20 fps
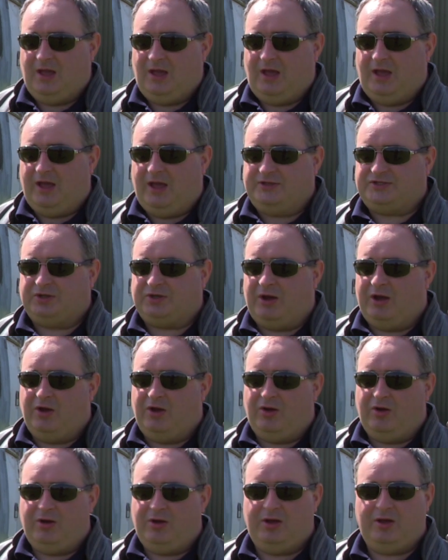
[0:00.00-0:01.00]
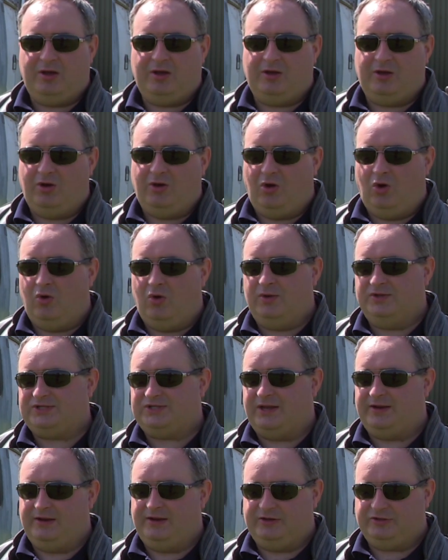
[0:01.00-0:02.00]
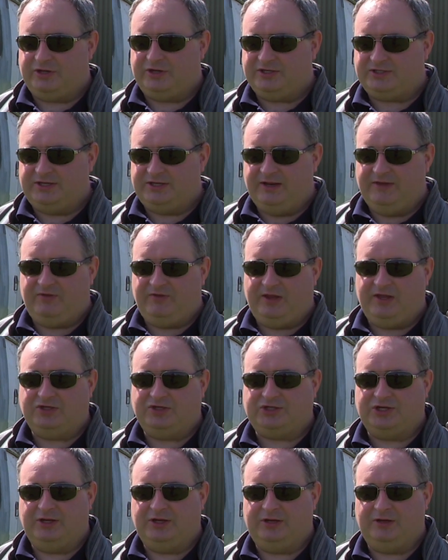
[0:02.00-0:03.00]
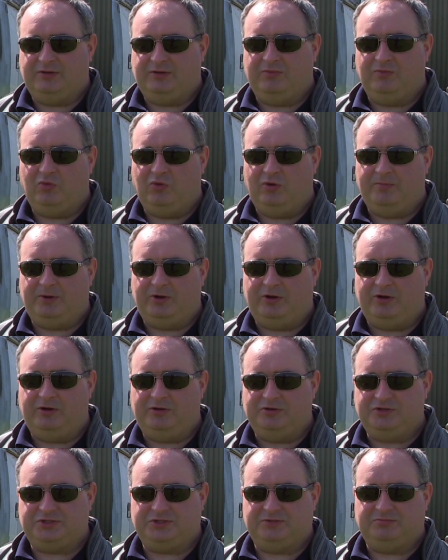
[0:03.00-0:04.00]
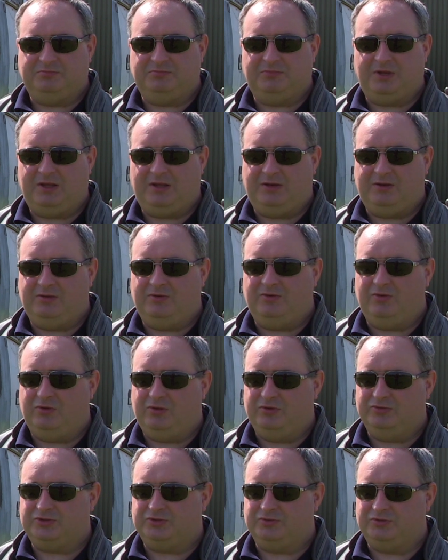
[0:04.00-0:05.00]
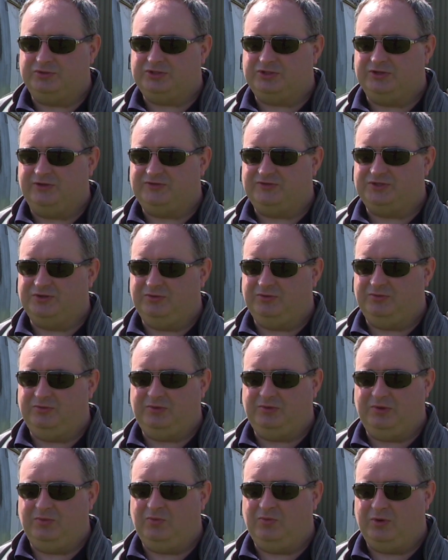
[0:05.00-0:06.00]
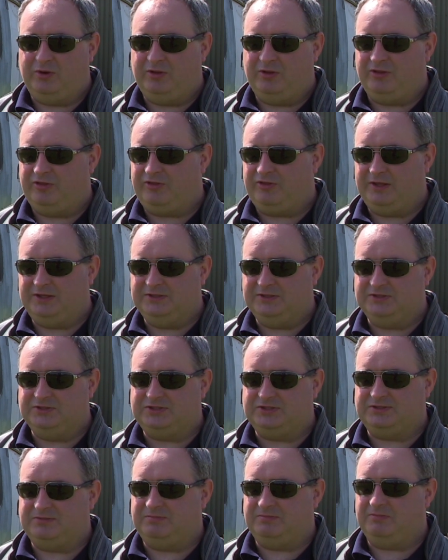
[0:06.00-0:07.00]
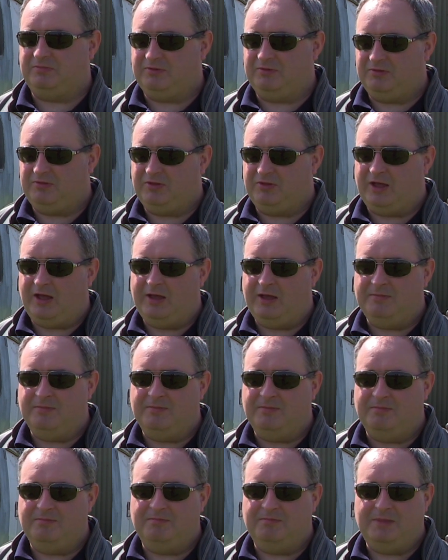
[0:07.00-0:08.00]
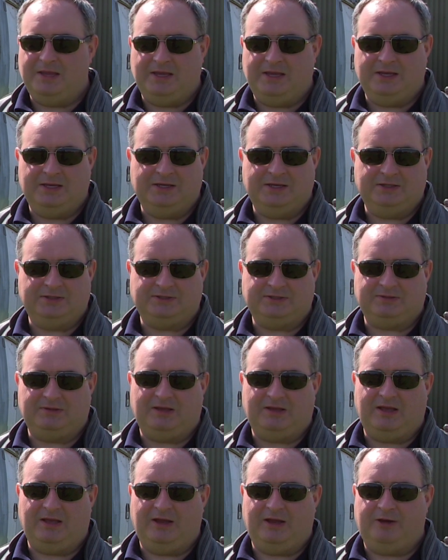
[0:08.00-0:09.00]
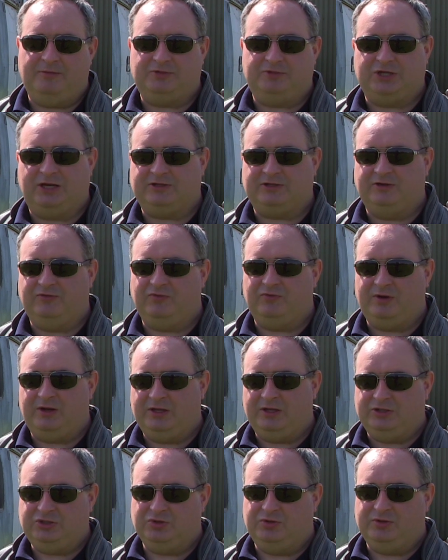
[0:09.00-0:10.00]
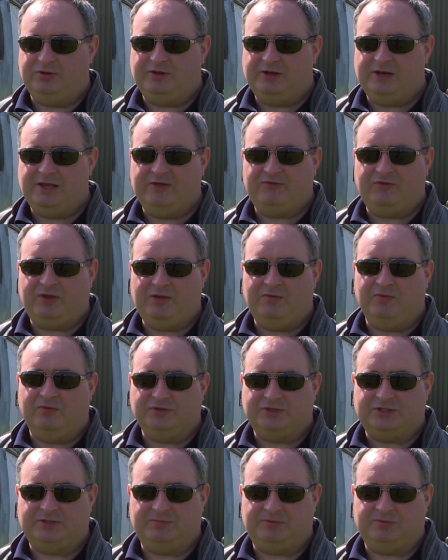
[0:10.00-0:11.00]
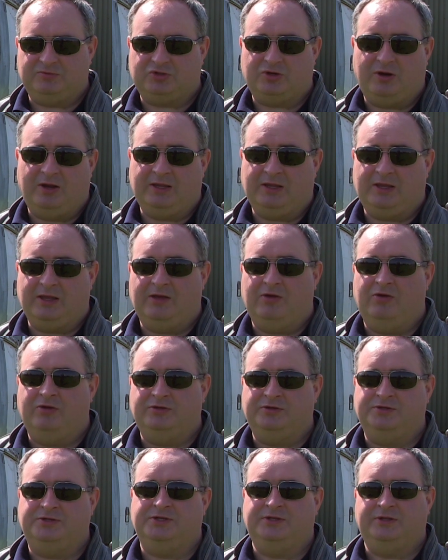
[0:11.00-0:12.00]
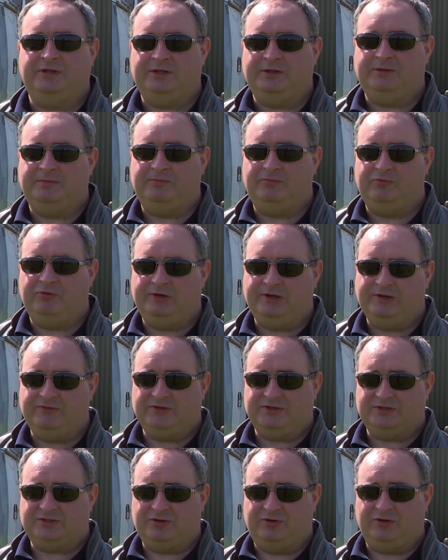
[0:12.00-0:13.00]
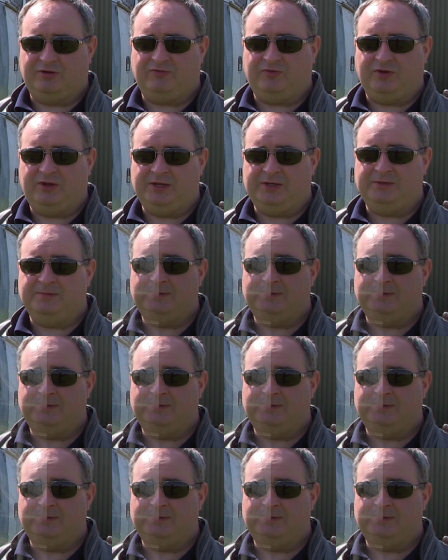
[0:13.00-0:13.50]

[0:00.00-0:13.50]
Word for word: Uh, so I always had an interest in aviation and warbirds and, and all those sort of stuff. So you know, one of the things that I made an objective when I joined the Navy was to try and get on to the Royal Navy Historic Flight.